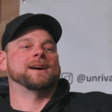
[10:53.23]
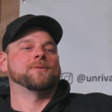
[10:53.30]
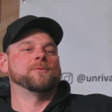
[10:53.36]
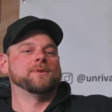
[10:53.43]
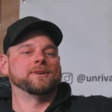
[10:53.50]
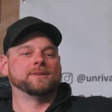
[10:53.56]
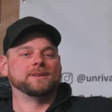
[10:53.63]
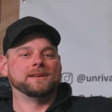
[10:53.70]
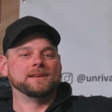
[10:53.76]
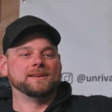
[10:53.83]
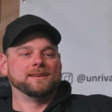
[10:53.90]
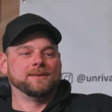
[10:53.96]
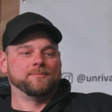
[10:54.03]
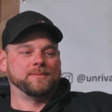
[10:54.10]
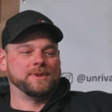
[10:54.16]
I want
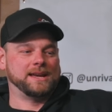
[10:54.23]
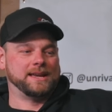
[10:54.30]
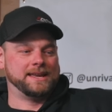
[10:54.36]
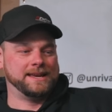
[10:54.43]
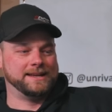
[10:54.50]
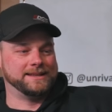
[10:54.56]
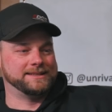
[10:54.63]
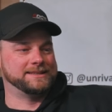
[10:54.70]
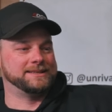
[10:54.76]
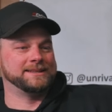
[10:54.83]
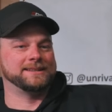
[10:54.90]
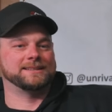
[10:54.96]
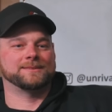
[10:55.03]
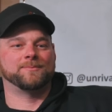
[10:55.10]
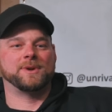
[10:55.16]
my heated
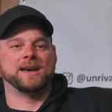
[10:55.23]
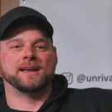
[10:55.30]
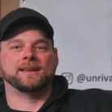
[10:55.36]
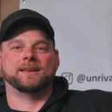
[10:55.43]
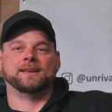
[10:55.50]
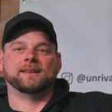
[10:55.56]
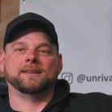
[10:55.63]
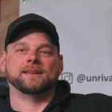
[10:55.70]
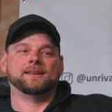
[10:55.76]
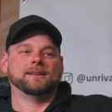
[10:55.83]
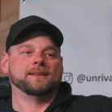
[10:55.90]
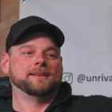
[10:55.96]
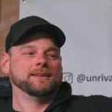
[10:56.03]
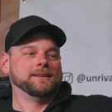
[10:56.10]
seats back in it.